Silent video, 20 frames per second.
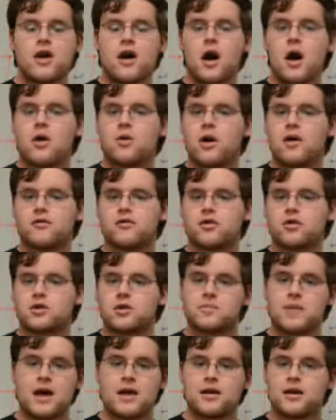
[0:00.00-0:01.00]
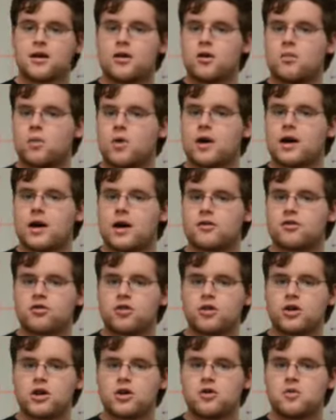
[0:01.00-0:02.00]
However, depending on what kind of
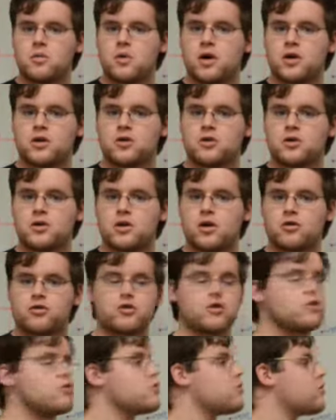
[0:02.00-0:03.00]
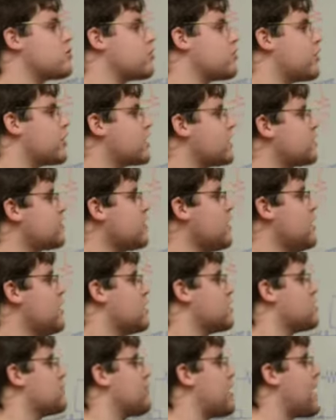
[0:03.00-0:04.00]
circuit you want, you could also use a circuit.
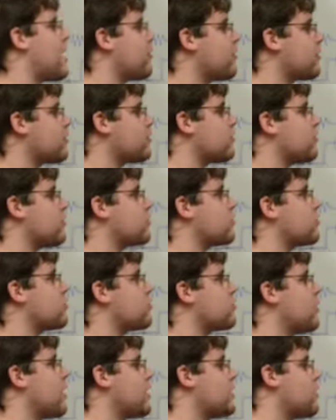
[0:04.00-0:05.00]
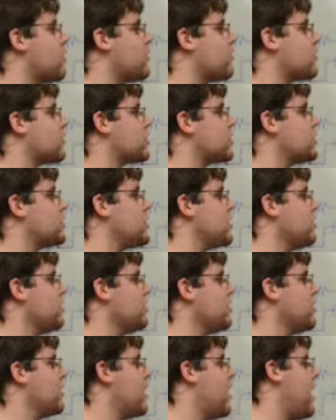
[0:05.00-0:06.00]
The power source is right over
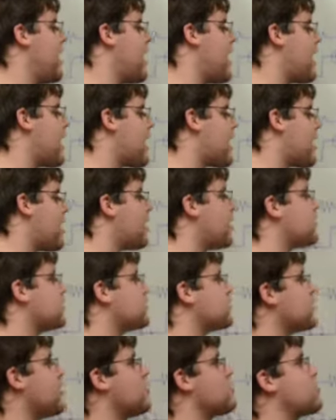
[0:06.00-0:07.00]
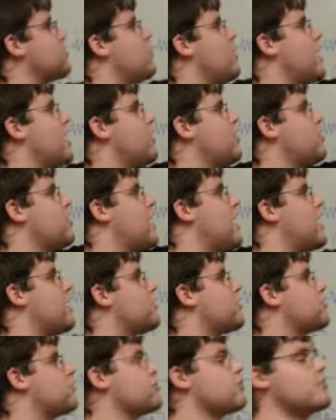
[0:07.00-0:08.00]
here, and as well
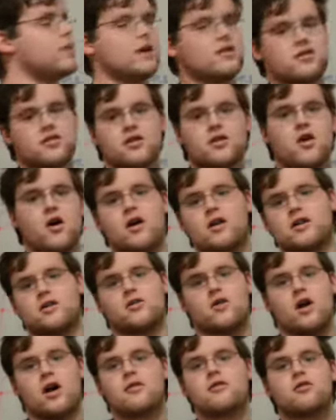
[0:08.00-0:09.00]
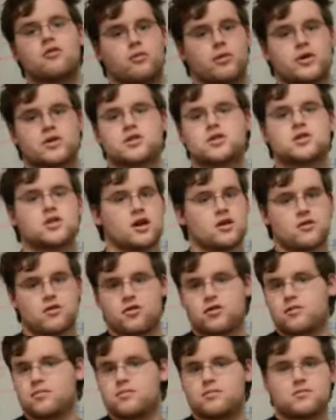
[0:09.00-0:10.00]
as your basic on and off switch,
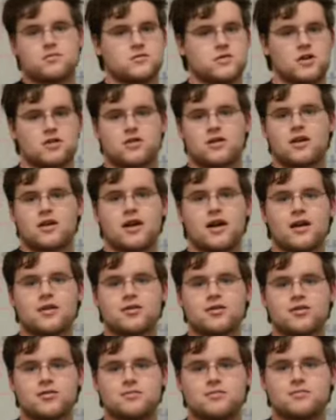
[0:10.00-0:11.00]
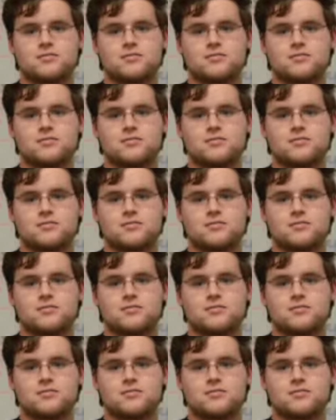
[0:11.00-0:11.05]
just in case.